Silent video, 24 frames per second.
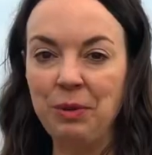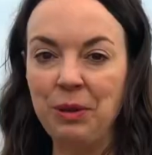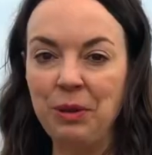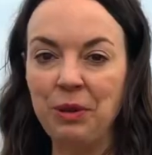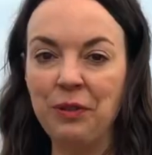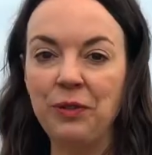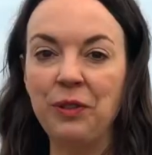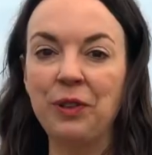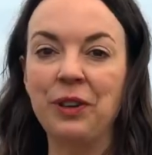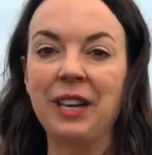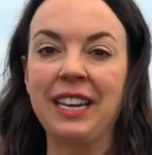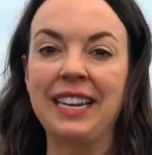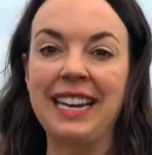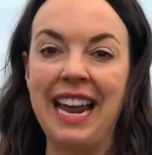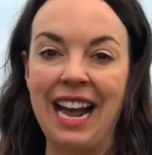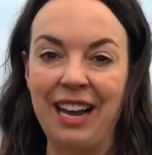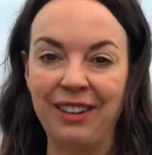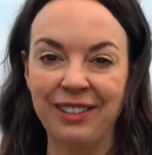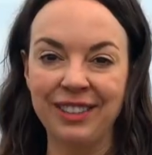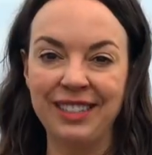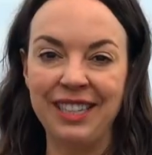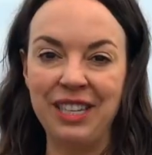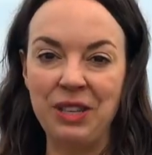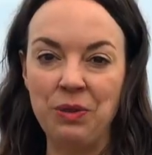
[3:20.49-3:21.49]
beautiful
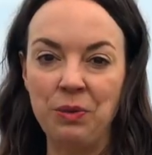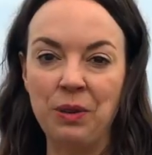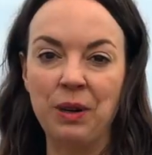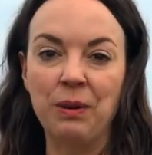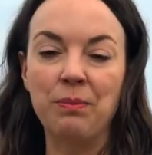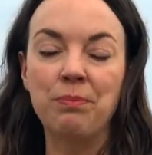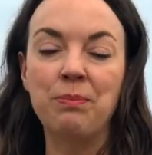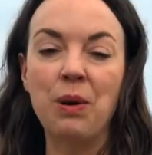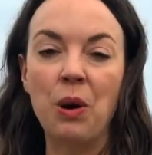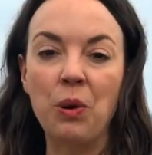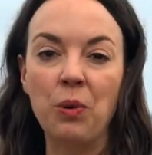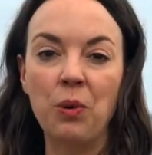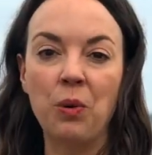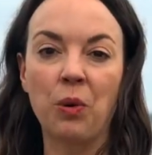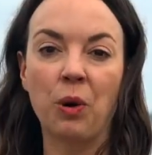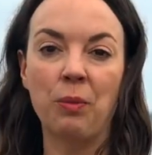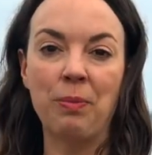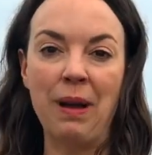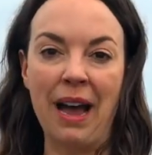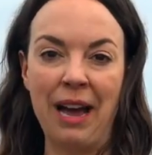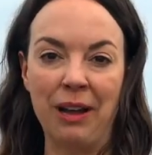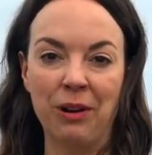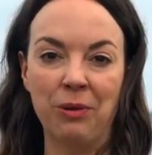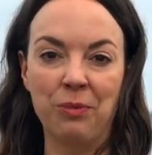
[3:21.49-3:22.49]
canals that you can boat or
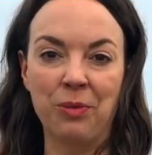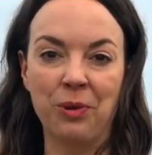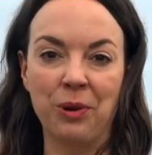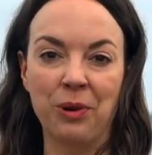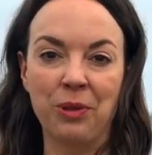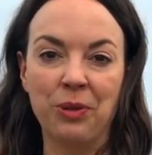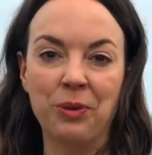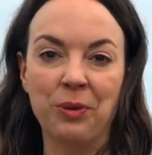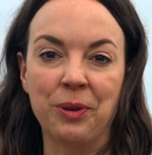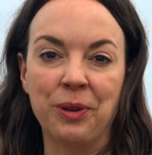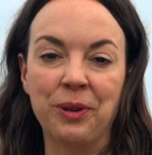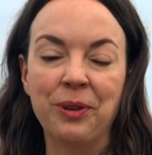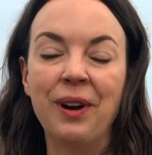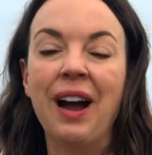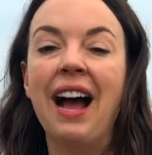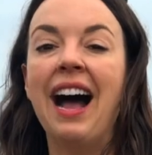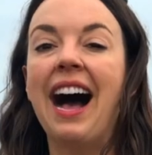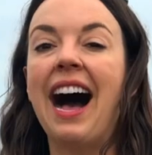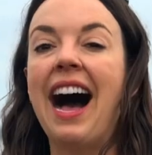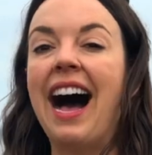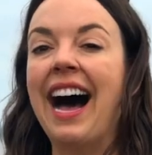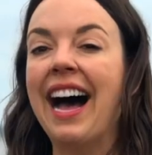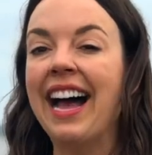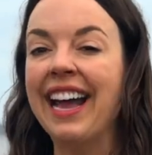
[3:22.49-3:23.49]
paddleboard through.
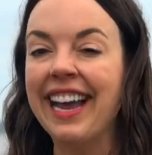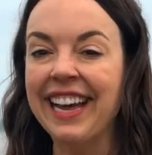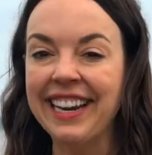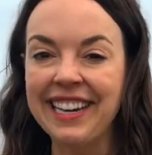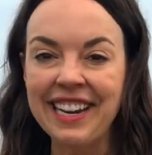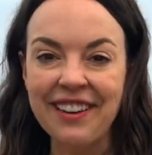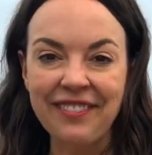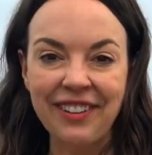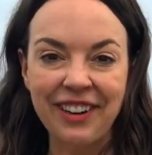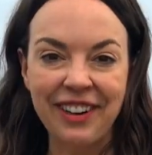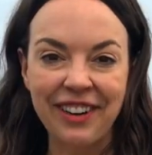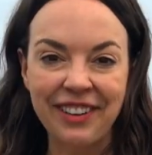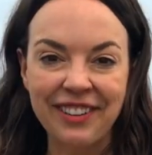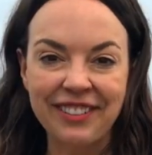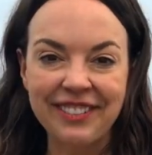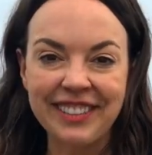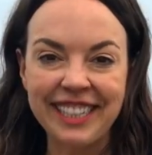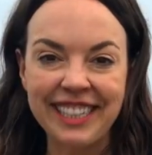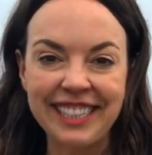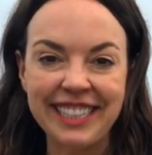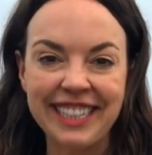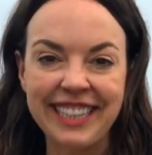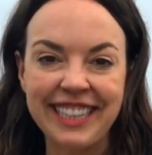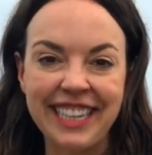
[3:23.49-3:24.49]
I had never heard of
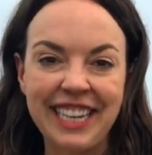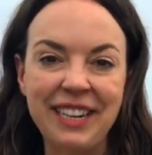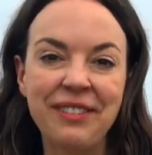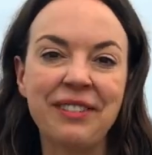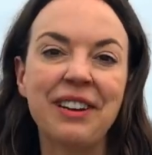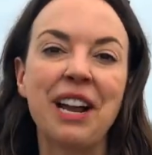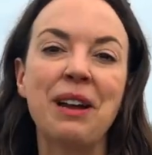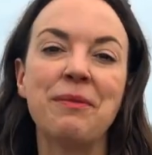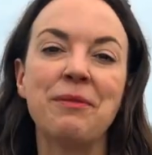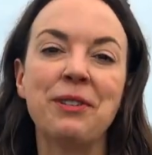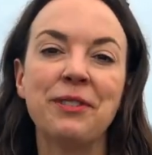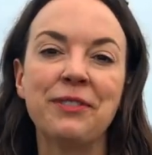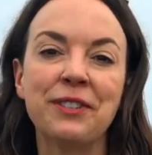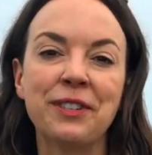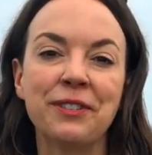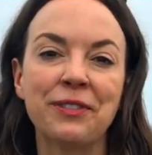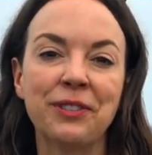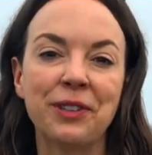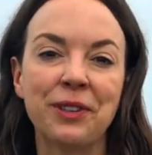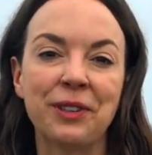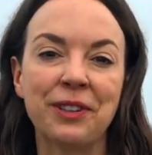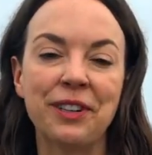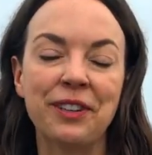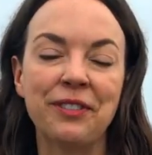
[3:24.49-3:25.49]
such a thing when I moved to
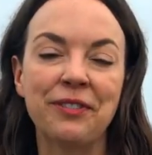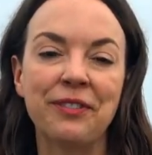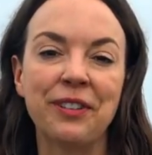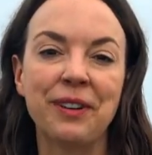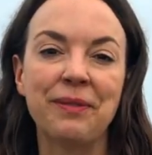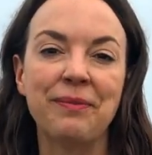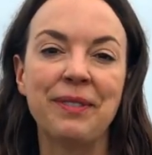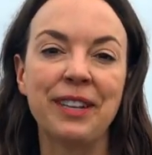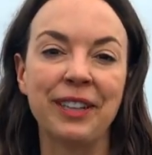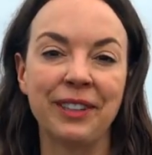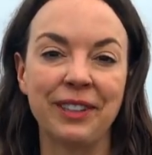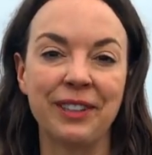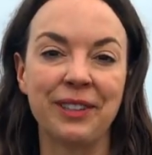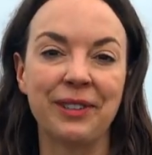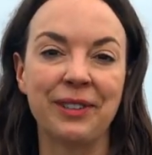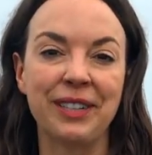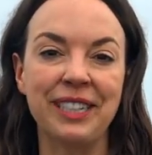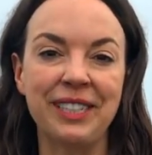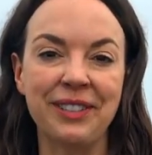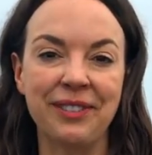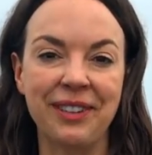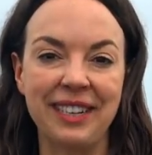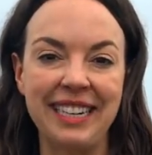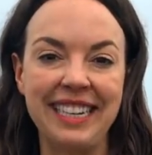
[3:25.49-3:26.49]
Florida from
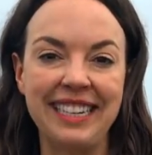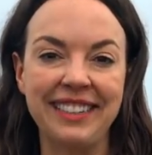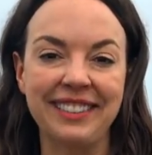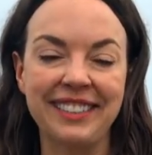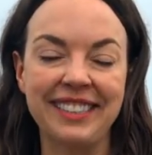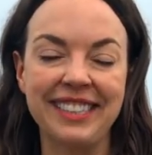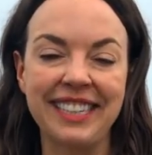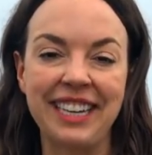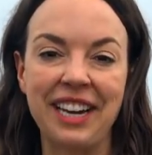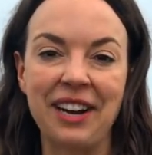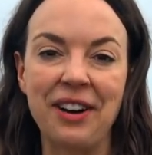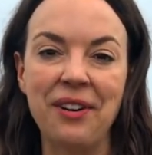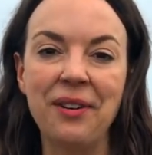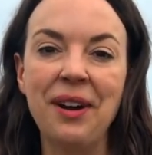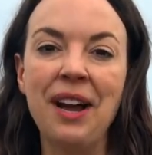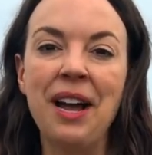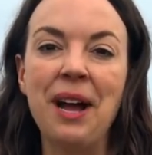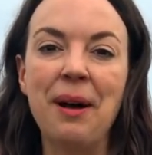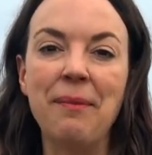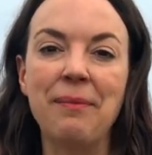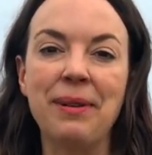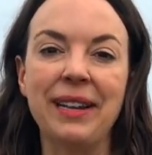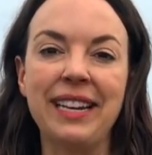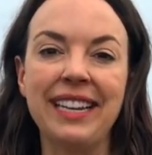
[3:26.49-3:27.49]
Illinois 20 years ago,
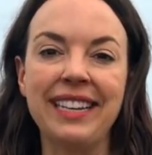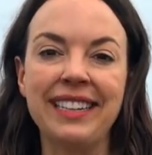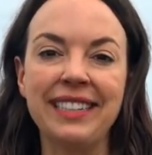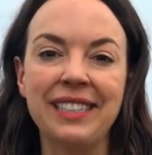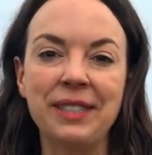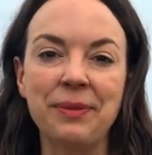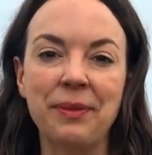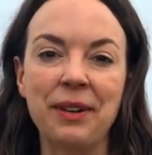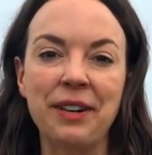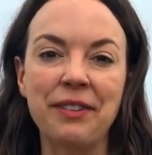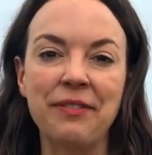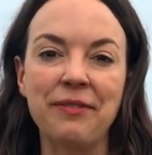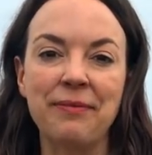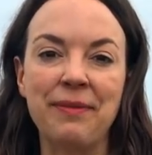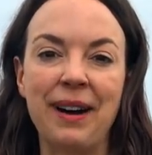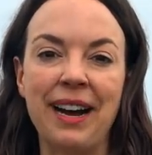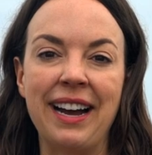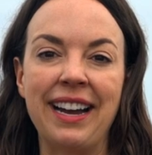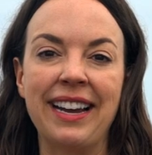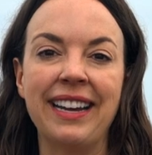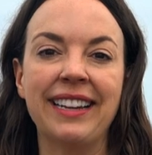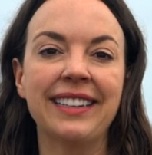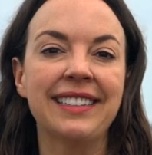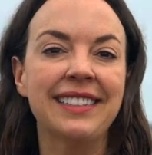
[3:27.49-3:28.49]
but it is one of
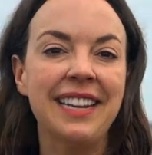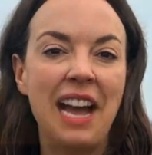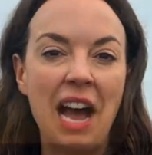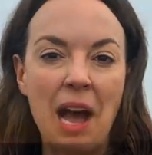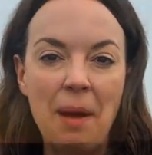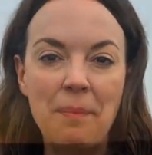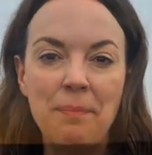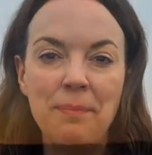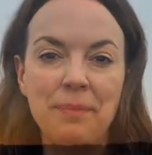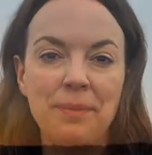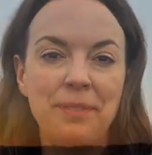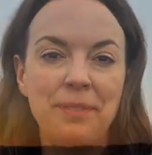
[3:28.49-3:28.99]
my top